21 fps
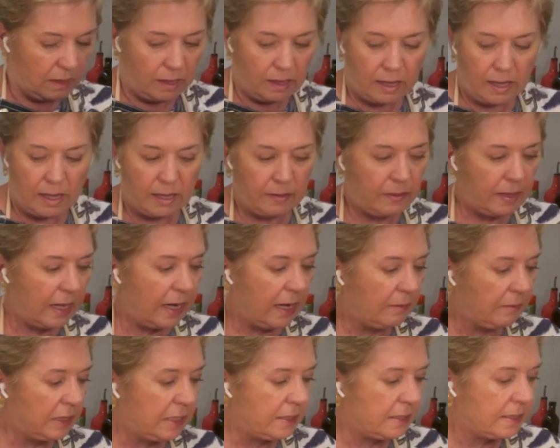And then I'm
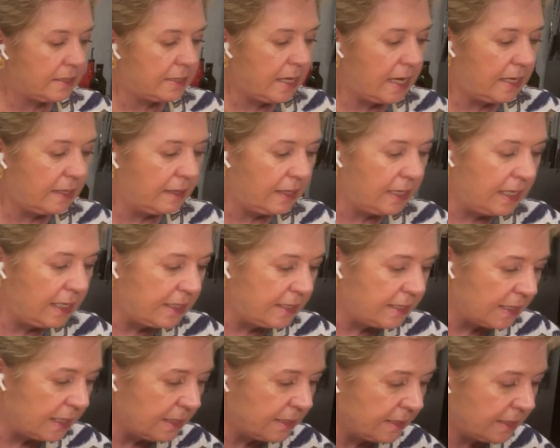gonna set
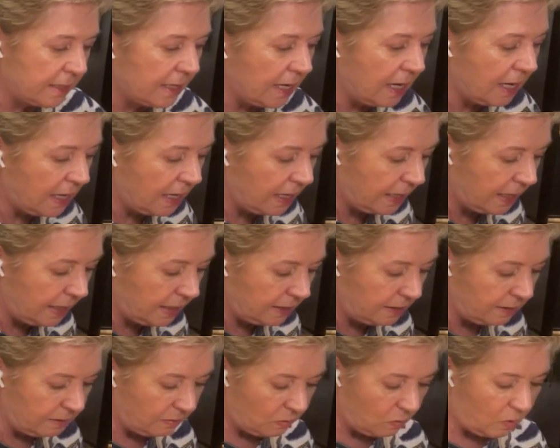these
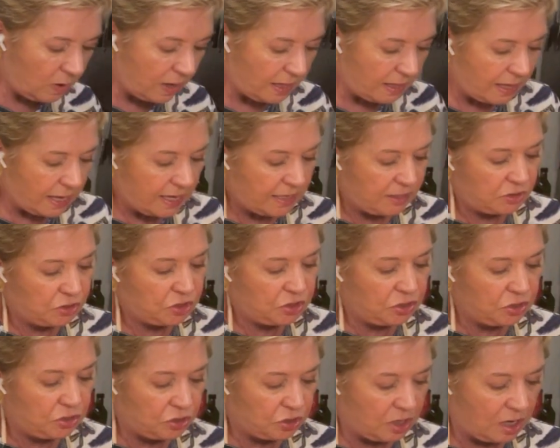aside while I
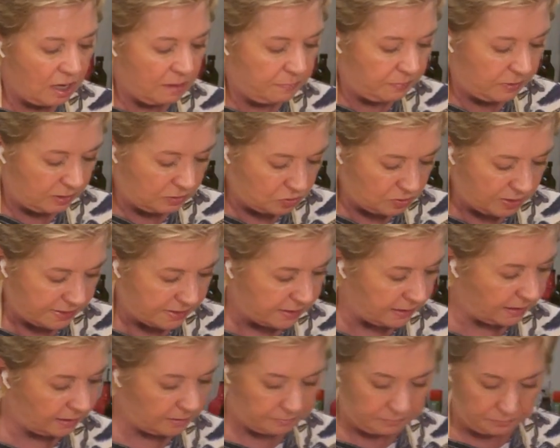zhuzh up the
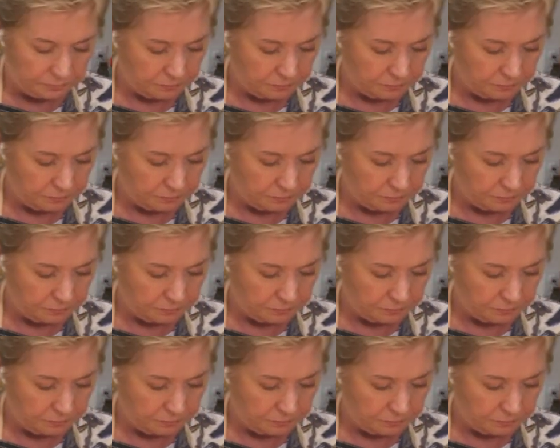dressing.